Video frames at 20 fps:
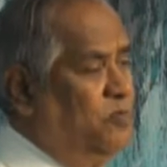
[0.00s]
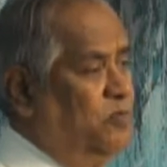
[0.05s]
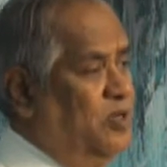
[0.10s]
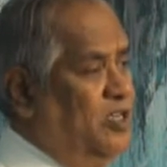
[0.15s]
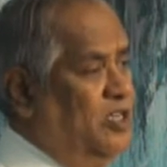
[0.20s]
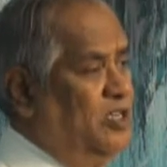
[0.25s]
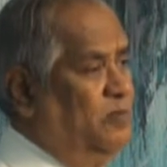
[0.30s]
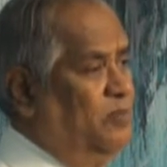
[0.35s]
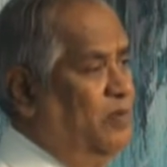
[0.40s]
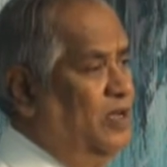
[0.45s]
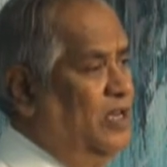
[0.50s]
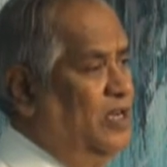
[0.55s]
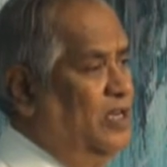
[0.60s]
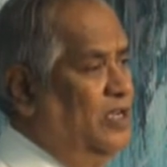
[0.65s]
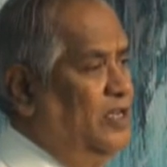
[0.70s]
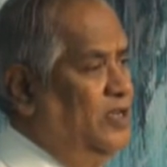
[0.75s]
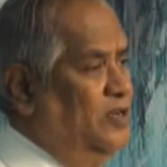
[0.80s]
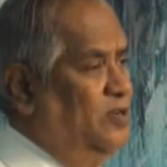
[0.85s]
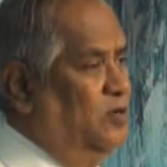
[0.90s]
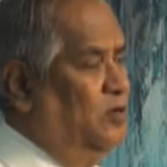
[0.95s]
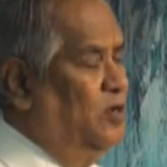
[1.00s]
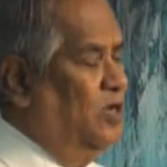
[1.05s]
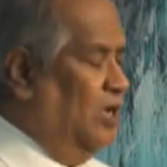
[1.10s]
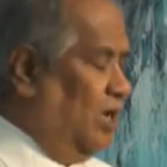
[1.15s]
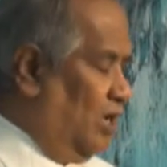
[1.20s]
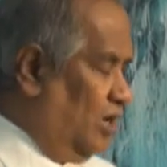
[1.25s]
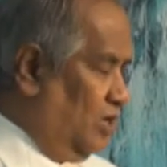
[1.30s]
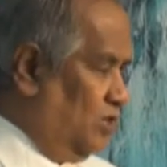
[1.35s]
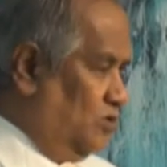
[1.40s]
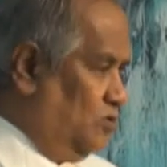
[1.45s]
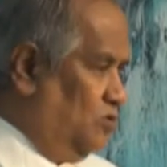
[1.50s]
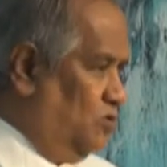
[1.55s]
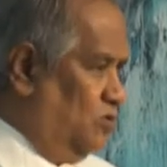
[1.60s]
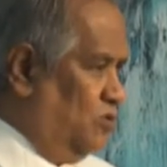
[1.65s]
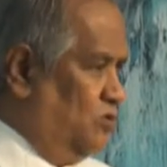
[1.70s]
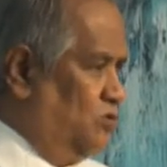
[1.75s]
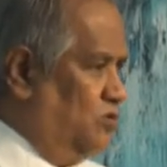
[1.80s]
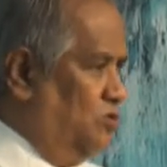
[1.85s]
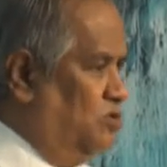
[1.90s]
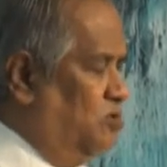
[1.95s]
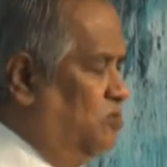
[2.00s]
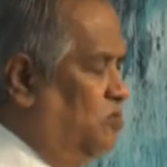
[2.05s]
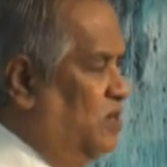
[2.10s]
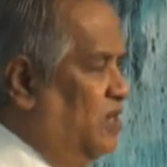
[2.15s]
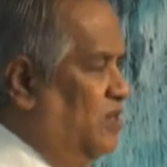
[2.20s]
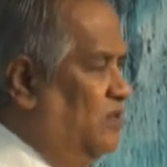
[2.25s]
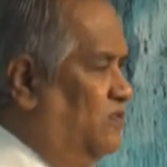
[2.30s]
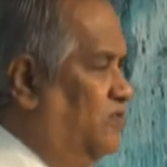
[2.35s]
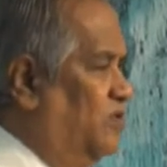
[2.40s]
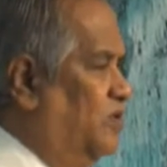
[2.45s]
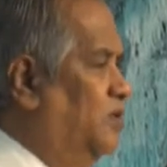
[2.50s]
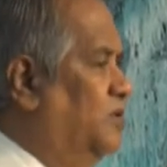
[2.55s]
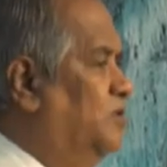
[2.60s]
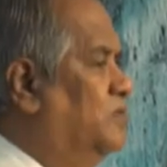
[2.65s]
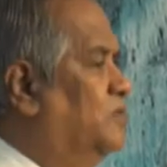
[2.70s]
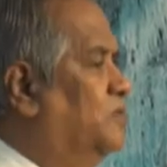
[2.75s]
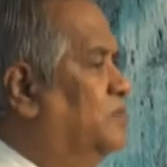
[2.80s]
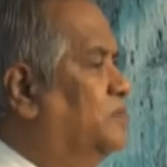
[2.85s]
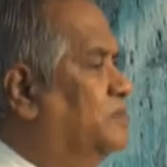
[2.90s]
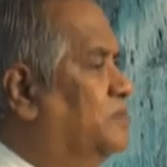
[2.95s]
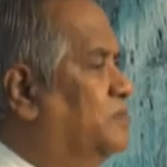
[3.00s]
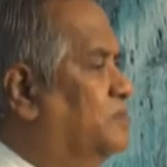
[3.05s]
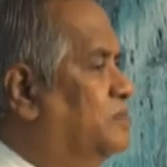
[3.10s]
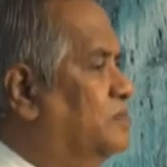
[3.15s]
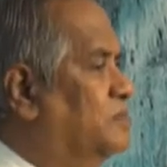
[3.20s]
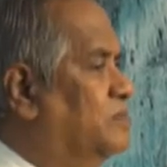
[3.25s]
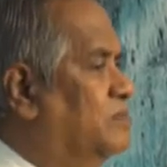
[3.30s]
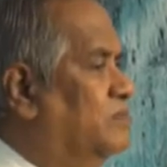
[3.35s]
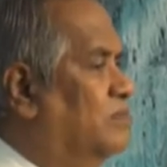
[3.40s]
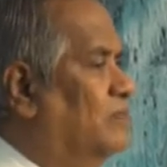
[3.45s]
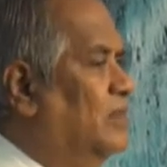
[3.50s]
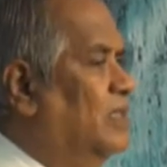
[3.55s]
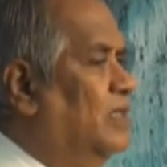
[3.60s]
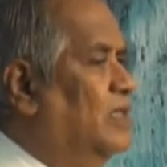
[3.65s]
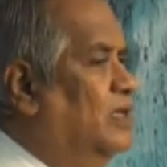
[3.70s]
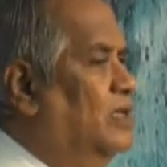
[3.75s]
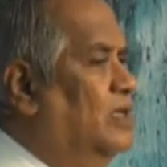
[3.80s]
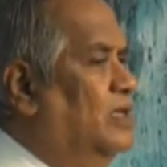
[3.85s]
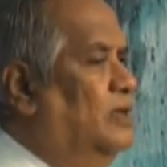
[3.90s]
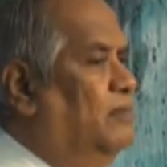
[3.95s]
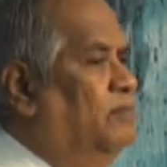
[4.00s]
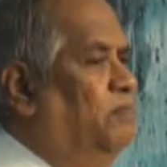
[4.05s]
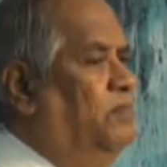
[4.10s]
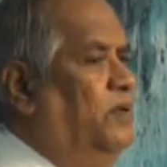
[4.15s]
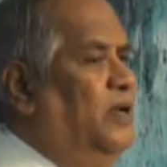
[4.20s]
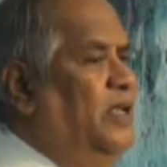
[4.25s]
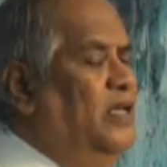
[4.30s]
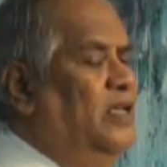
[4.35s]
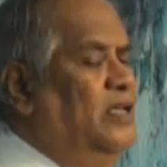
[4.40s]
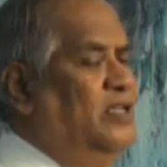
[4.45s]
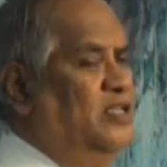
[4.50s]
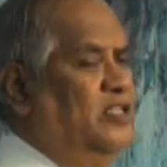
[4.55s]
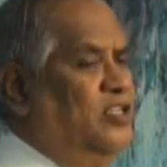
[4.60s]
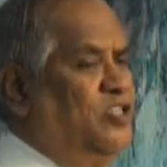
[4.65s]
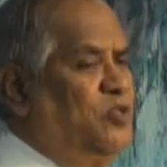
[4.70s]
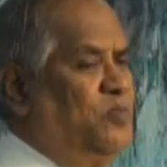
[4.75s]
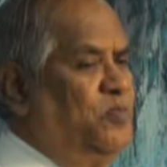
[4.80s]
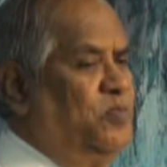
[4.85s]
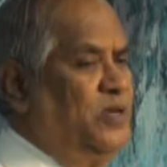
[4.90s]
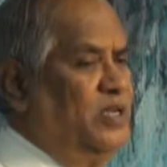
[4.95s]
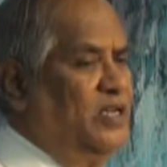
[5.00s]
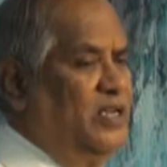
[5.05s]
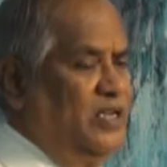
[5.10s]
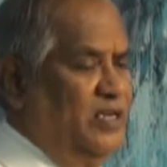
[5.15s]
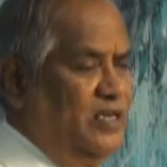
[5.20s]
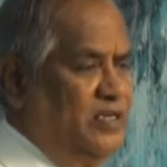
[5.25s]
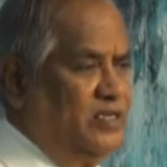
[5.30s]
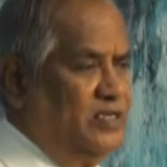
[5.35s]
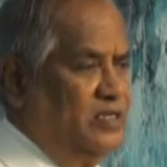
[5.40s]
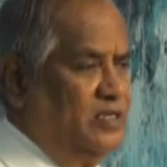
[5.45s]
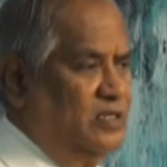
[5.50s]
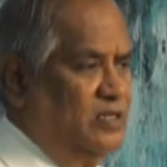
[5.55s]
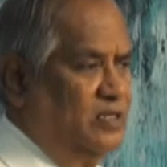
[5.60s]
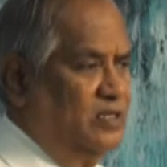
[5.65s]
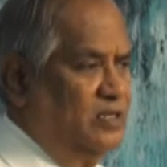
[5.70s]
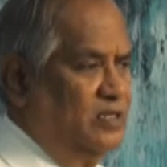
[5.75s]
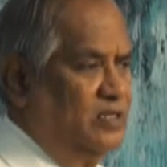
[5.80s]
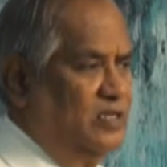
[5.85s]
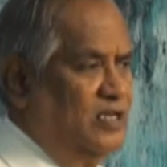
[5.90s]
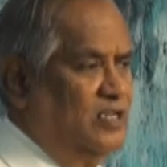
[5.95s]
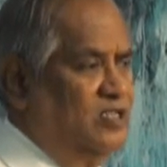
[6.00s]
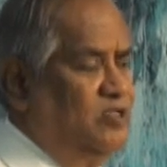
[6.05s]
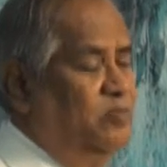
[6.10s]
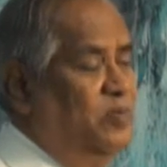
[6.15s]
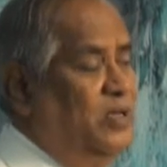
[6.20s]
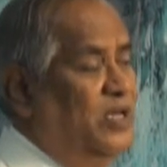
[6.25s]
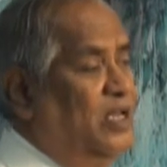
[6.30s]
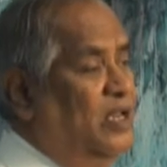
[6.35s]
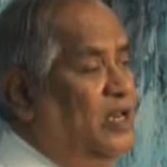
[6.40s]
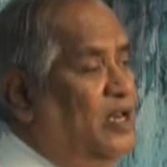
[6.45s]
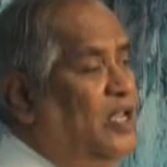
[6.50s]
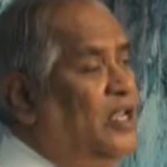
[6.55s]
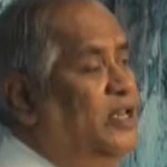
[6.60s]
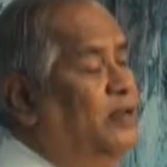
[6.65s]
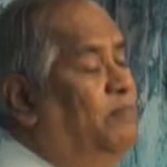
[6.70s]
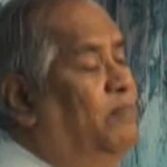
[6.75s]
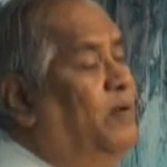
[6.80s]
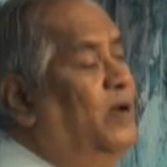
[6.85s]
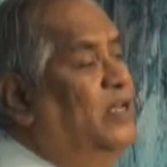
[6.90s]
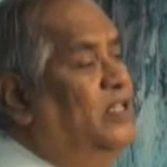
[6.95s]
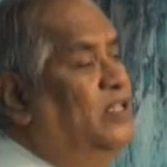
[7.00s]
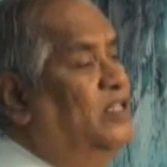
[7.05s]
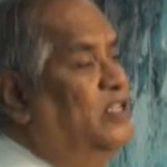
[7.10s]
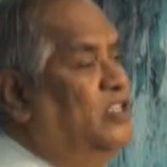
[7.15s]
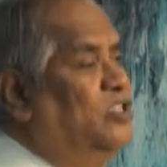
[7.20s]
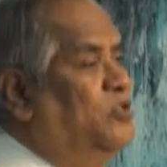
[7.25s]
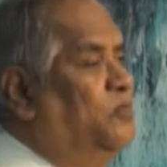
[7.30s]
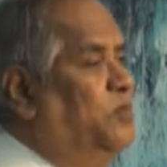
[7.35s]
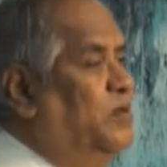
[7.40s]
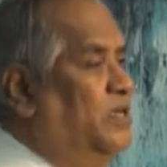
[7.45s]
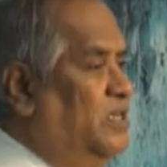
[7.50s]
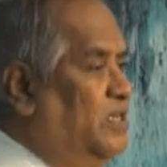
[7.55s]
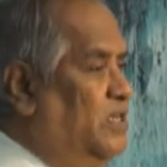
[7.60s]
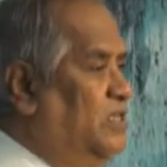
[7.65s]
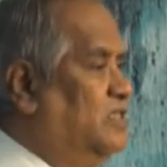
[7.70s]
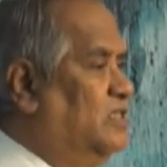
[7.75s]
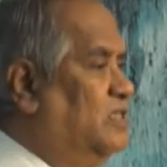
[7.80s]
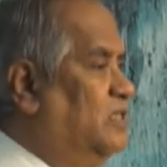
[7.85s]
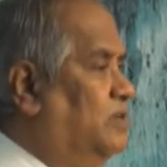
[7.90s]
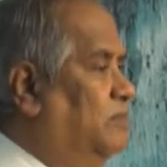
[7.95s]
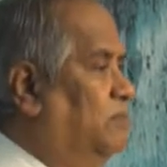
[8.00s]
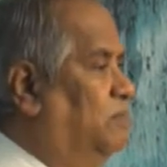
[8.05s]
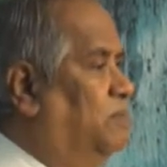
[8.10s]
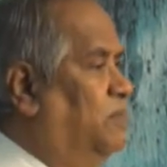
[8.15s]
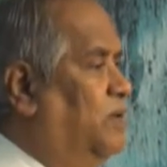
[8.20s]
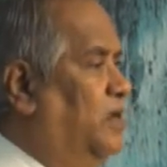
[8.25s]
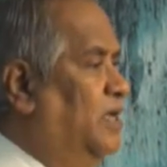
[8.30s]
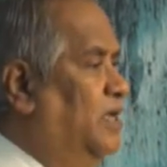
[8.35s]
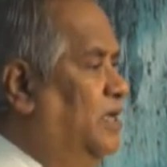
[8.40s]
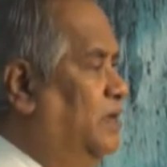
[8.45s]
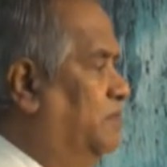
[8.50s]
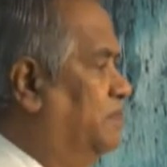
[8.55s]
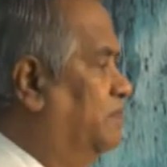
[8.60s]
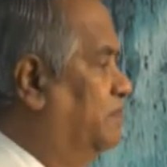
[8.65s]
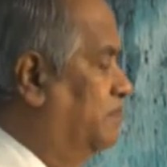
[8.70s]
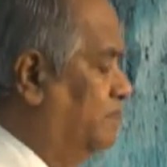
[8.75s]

Spirit may lead you. Ask so and so to pray for you. Pray in the Spirit, that is being led by the Spirit, pray.